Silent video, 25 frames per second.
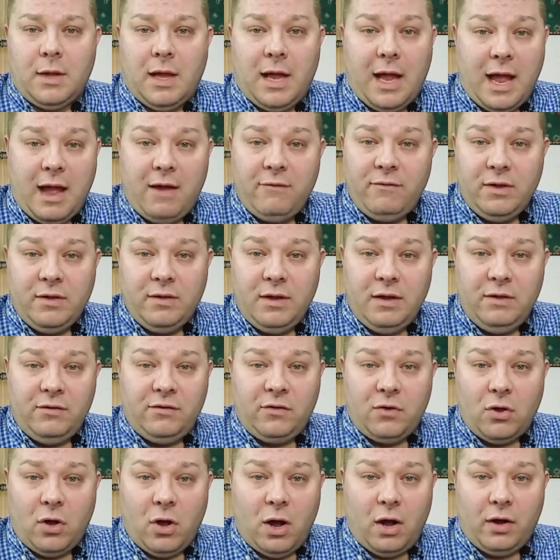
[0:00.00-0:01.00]
Having
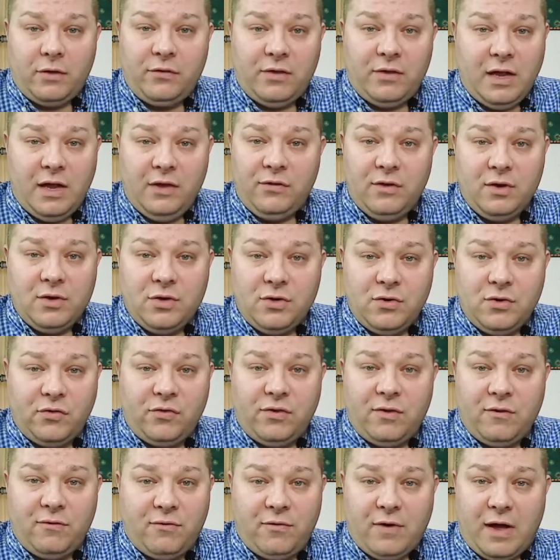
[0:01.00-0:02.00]
these talks isn't
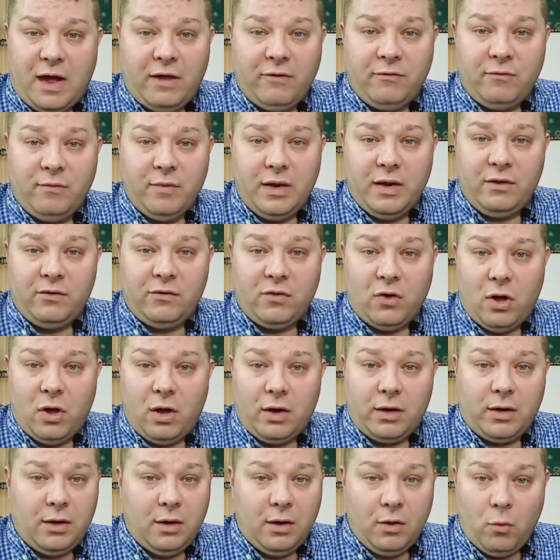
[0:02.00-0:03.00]
just a 5-minute
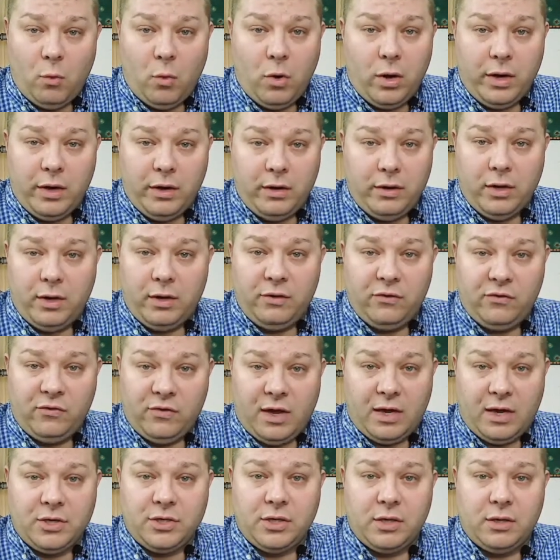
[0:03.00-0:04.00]
talk in a one and done
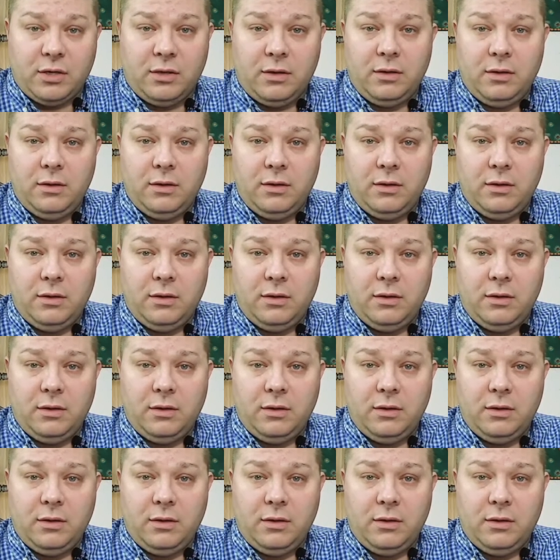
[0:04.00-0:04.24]
section.